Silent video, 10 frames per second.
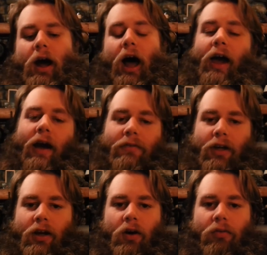I have
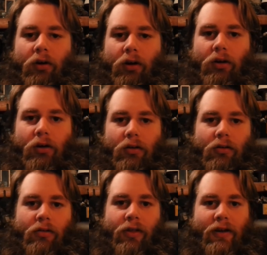to get over
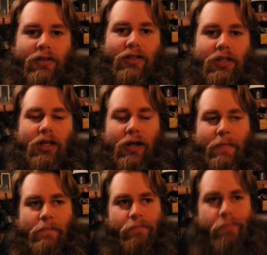this
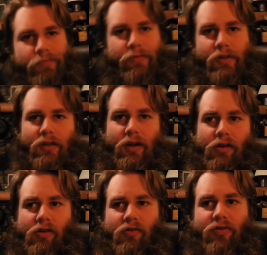
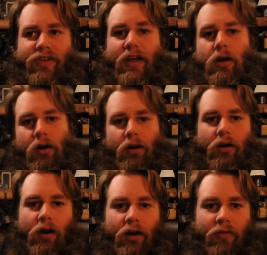fear
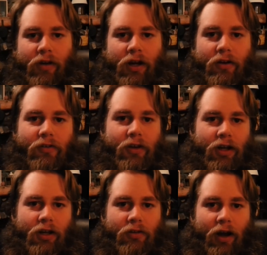of inner
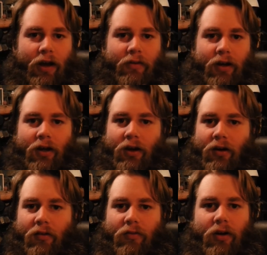city driving,
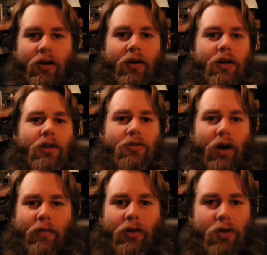of
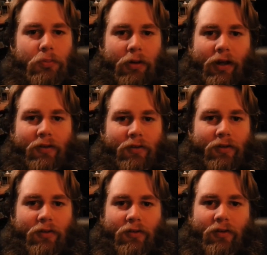driving new
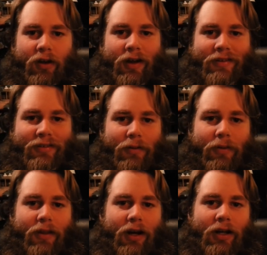places. It's
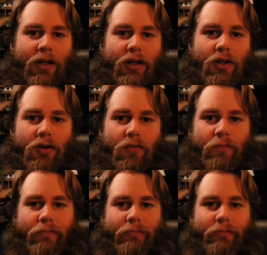something that I need to do.